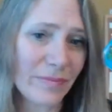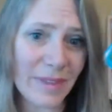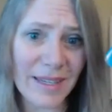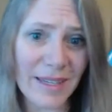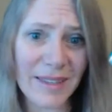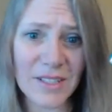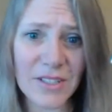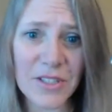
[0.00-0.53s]

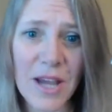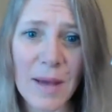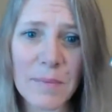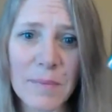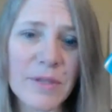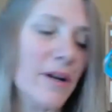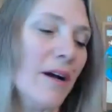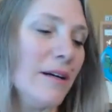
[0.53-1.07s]
in this
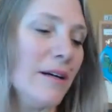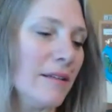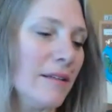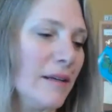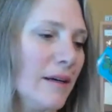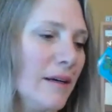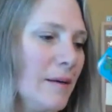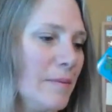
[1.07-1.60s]
chapter on
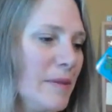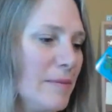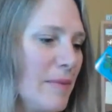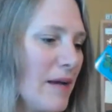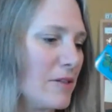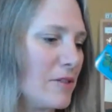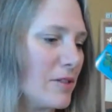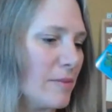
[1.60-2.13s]
the
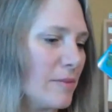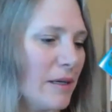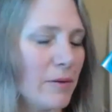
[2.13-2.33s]
mastermind.